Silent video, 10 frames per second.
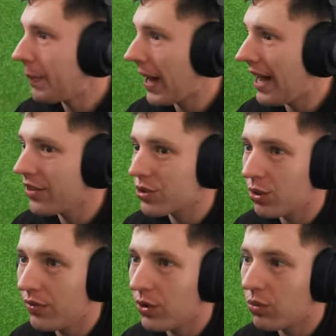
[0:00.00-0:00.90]
are we playing this
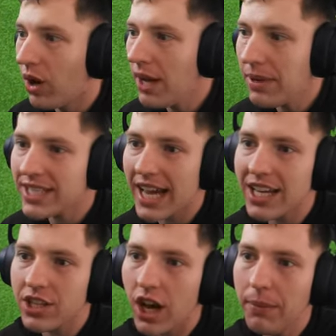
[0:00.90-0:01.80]
awful? Why am I
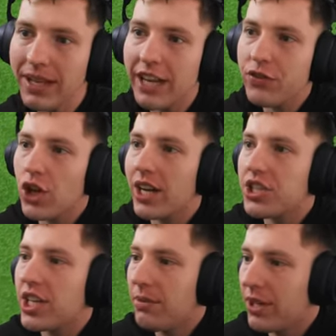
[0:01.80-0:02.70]
taking the... I'm a
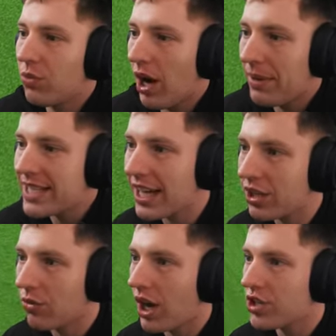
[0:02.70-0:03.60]
left-sided centre mid. Why am I
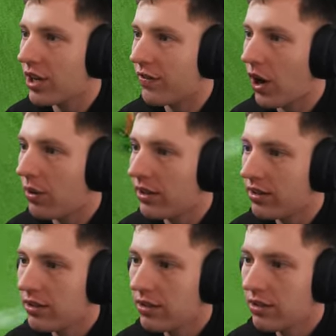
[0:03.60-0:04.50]
taking the right side of throw-in?
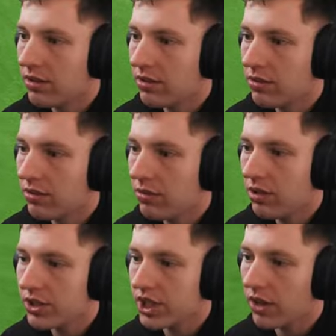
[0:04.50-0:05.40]

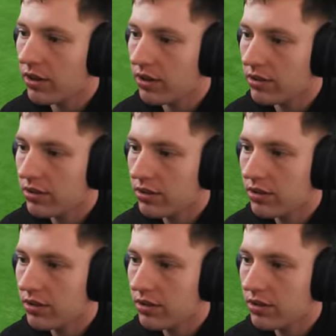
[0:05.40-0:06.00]
What is going on?